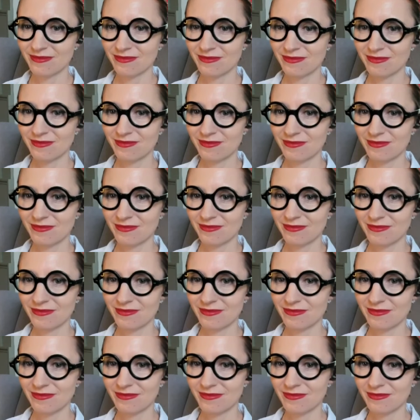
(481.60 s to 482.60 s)

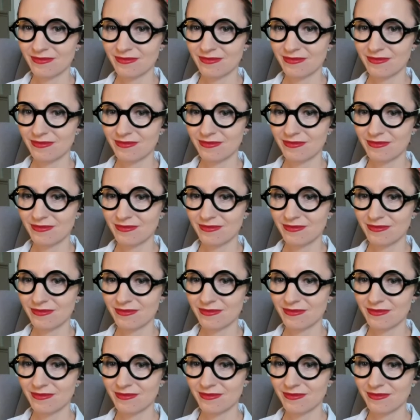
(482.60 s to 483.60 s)

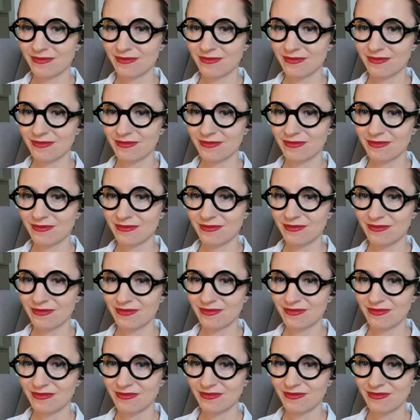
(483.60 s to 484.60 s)

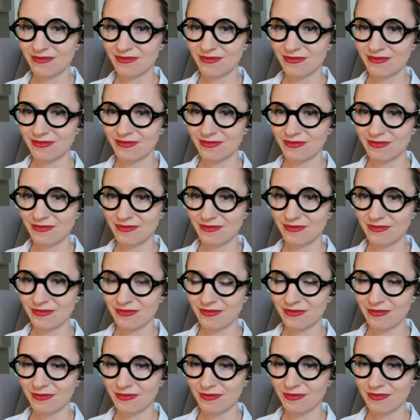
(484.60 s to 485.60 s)

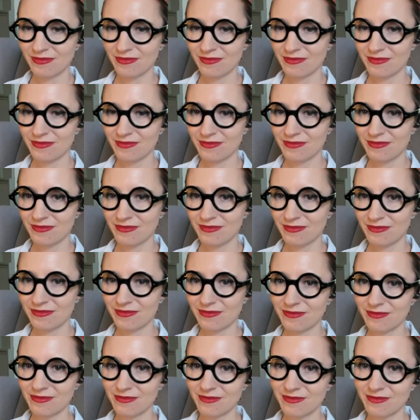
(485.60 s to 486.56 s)
[no speech]